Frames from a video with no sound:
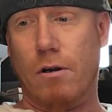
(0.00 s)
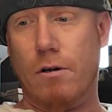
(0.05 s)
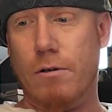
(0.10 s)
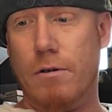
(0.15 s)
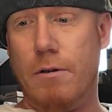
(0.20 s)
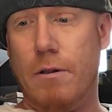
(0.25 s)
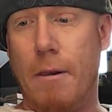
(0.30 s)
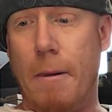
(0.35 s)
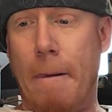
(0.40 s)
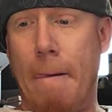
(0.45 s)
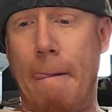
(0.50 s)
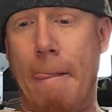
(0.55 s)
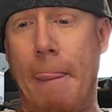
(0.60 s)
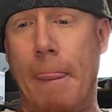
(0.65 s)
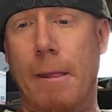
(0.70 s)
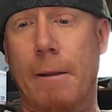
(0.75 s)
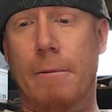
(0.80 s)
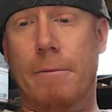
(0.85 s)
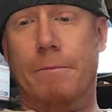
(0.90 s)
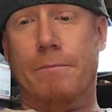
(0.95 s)

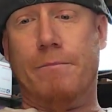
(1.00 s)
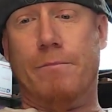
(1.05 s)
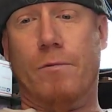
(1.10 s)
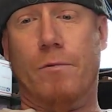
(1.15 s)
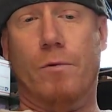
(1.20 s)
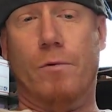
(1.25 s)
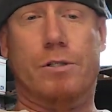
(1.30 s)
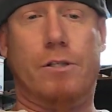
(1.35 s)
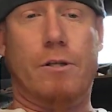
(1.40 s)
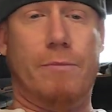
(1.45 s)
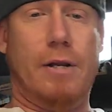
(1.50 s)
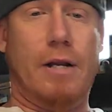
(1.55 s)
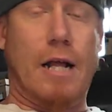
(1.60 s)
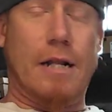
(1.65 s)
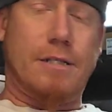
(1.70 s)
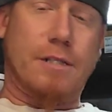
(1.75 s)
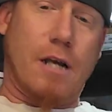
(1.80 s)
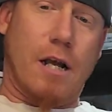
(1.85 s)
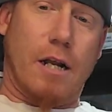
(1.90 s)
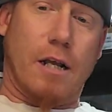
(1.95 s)
Which, I mean,
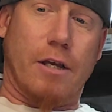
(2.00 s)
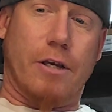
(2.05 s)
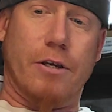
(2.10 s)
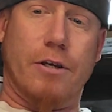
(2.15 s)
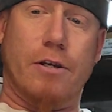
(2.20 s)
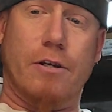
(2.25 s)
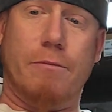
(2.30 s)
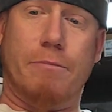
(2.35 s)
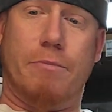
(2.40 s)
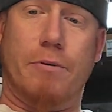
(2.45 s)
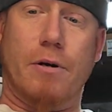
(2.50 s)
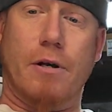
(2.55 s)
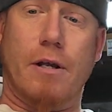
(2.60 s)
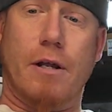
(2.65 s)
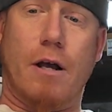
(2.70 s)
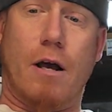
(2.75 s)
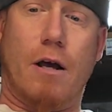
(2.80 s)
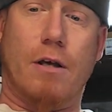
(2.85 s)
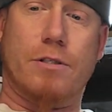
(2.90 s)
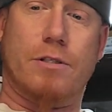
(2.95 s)
that's kind of good,
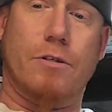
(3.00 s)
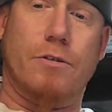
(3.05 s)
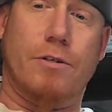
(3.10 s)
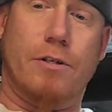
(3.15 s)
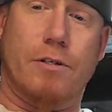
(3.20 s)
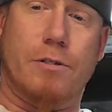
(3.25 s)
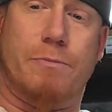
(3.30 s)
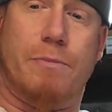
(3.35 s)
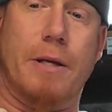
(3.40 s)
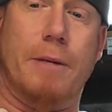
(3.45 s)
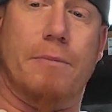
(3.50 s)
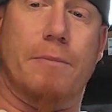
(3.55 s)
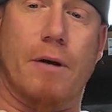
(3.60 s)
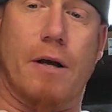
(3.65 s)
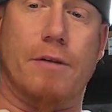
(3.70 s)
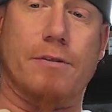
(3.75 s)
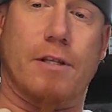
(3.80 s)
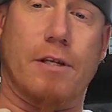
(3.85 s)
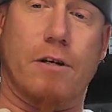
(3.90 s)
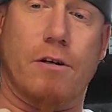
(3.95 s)
but also there's people
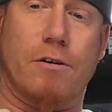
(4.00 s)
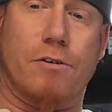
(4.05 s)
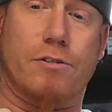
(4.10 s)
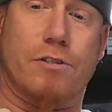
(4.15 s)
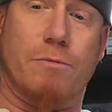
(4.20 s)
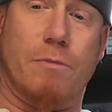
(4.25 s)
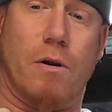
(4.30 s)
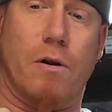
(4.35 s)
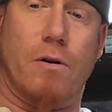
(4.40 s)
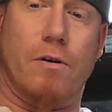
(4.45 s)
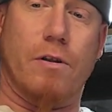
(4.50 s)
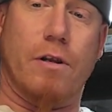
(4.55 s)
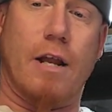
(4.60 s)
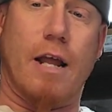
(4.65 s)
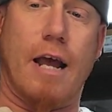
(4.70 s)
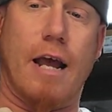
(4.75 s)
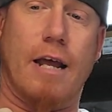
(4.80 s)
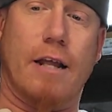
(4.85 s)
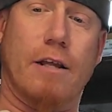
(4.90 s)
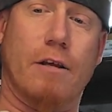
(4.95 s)
out there that are smarter than that.